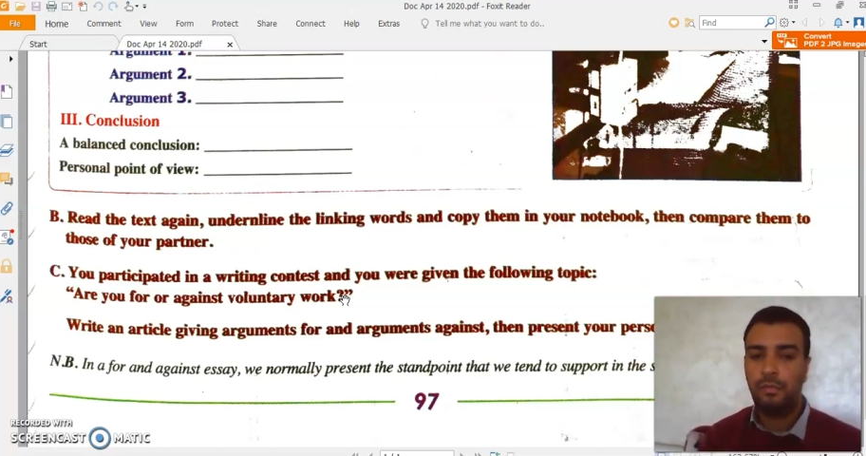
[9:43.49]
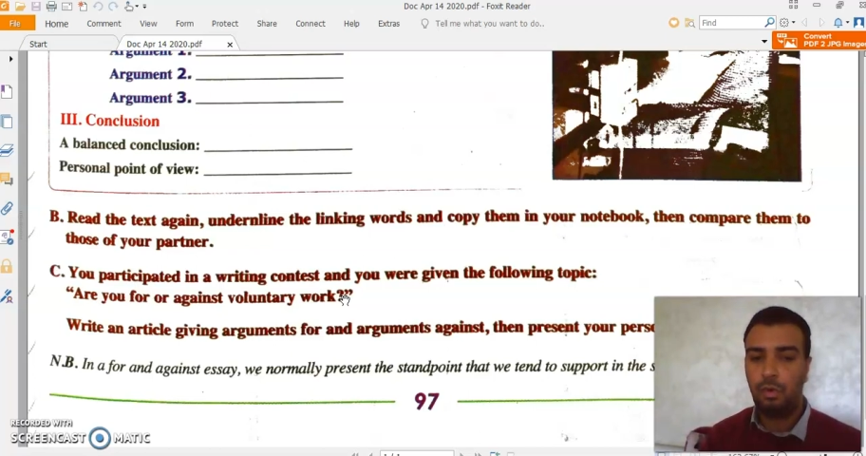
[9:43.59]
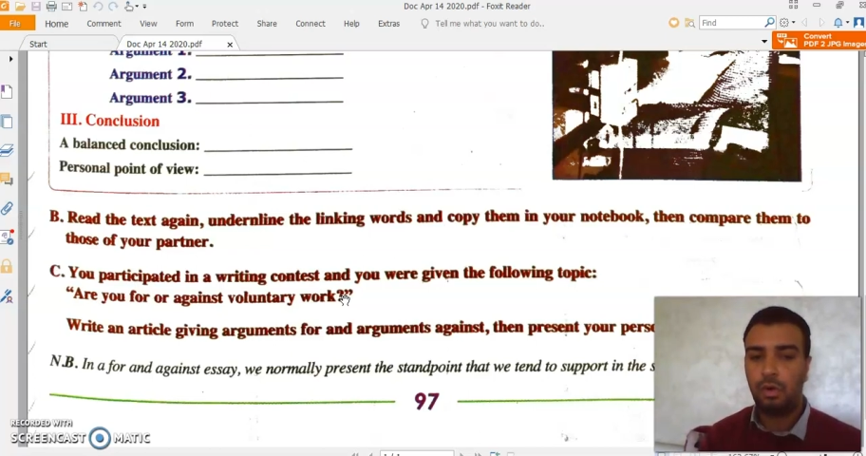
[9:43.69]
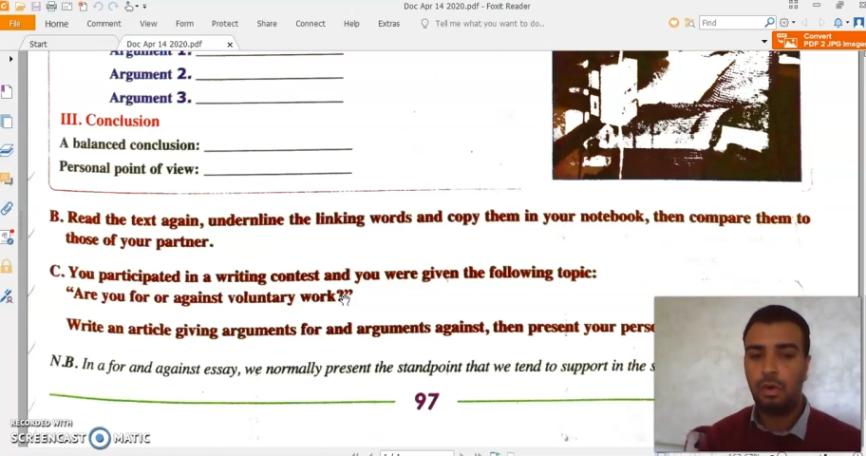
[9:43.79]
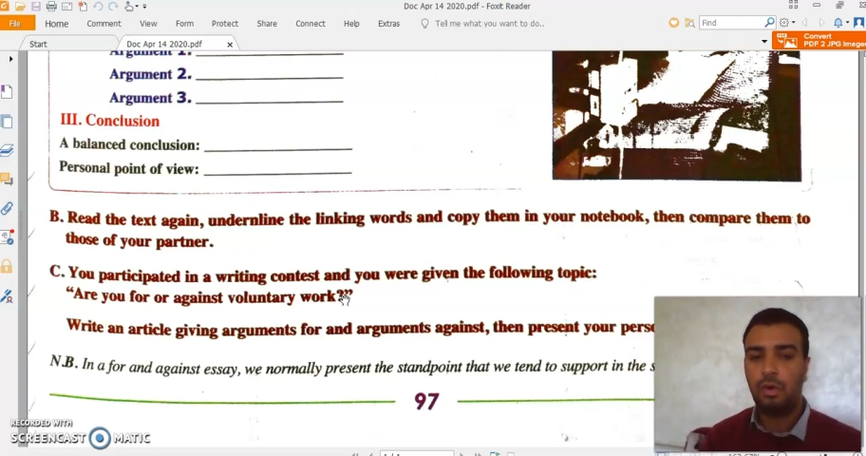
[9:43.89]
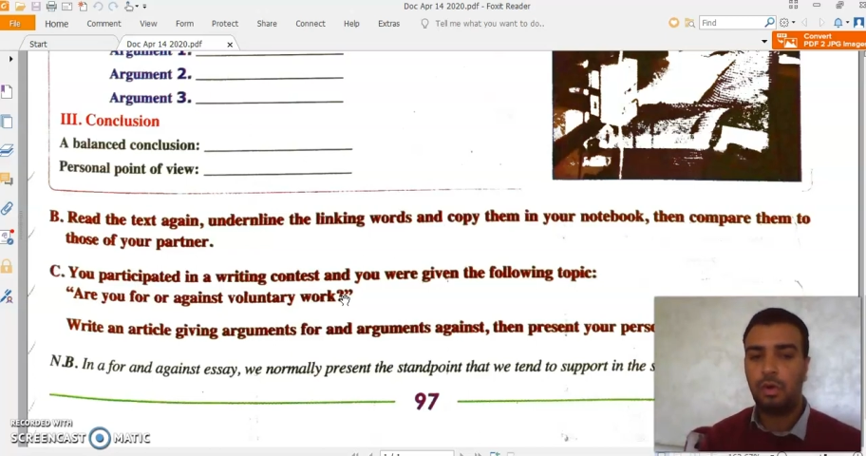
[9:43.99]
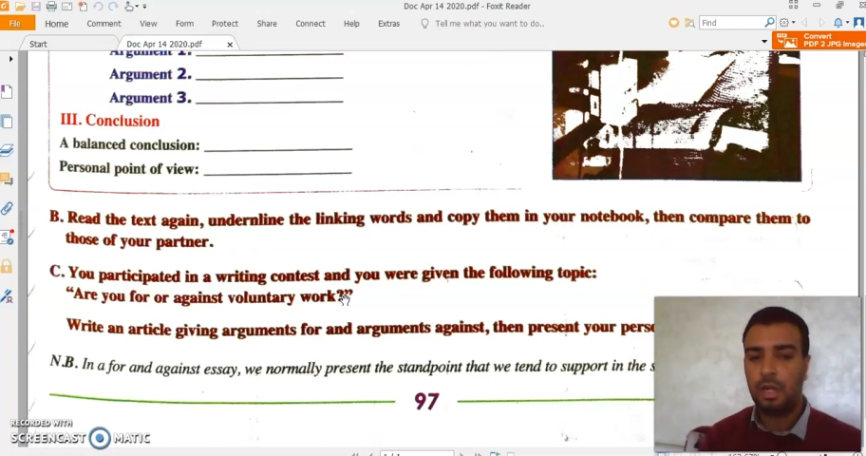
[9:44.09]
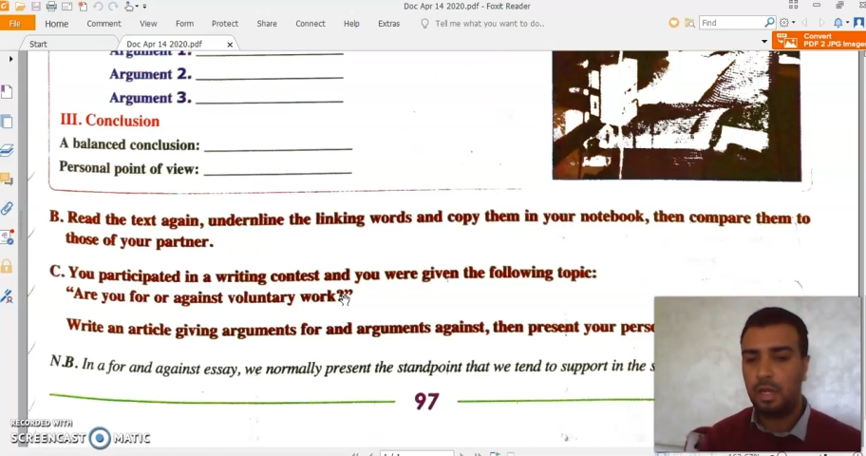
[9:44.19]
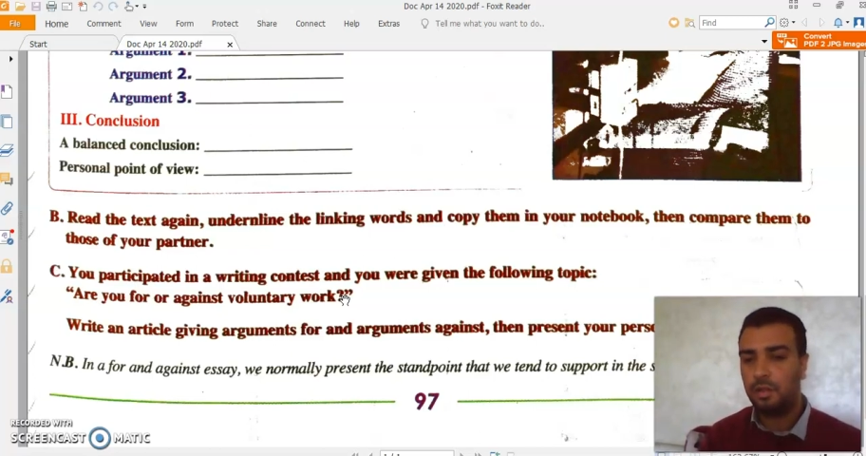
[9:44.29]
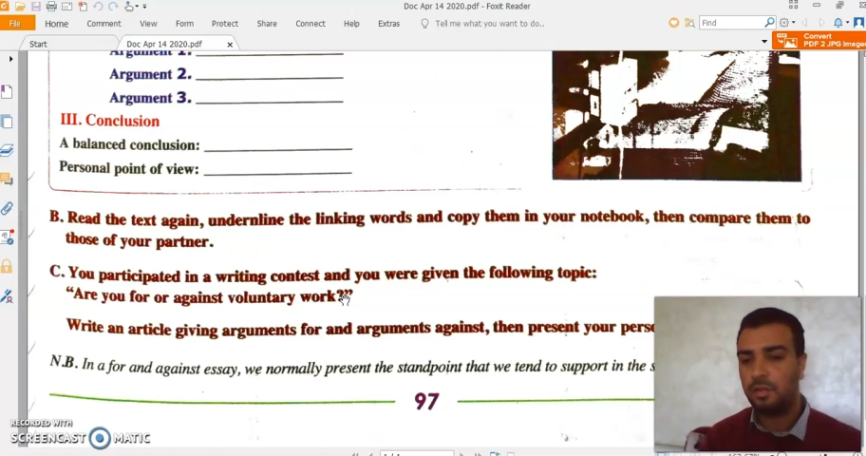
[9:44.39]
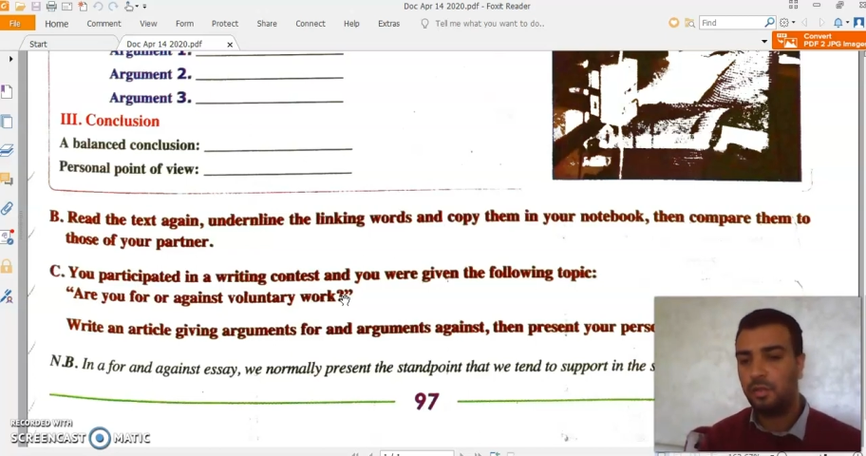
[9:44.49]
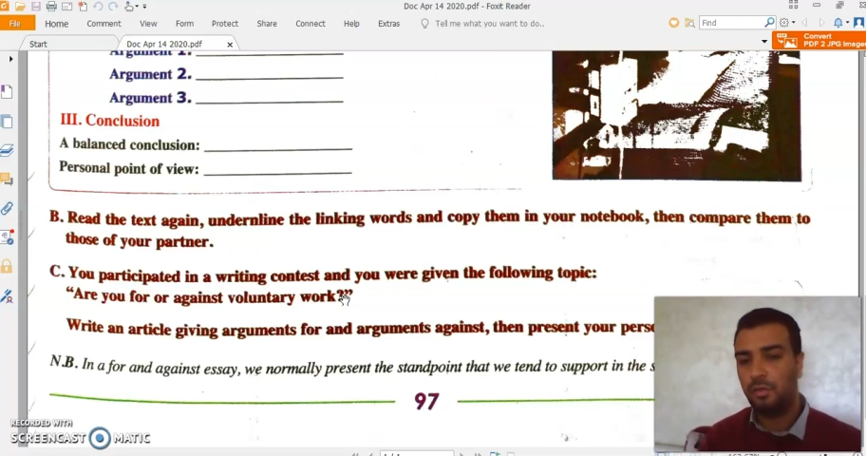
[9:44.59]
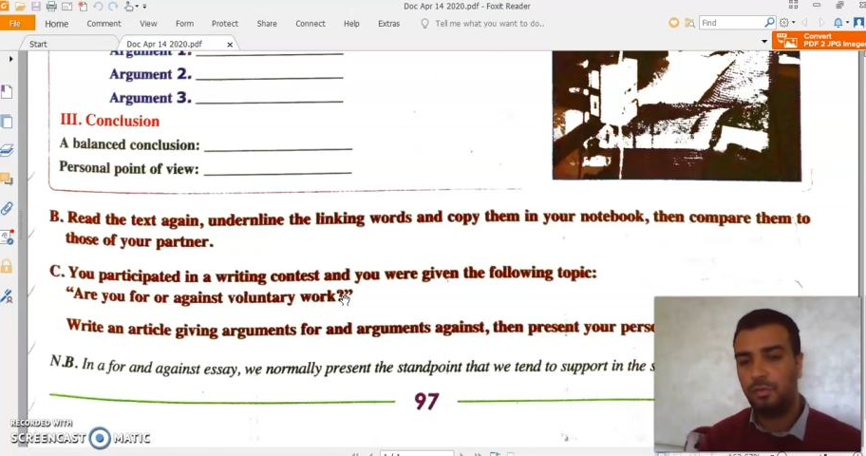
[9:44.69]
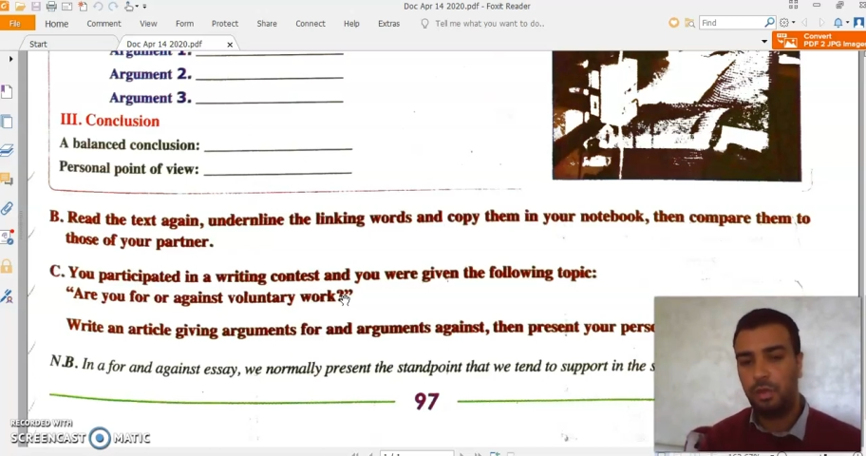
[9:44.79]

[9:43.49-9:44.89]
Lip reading: for or against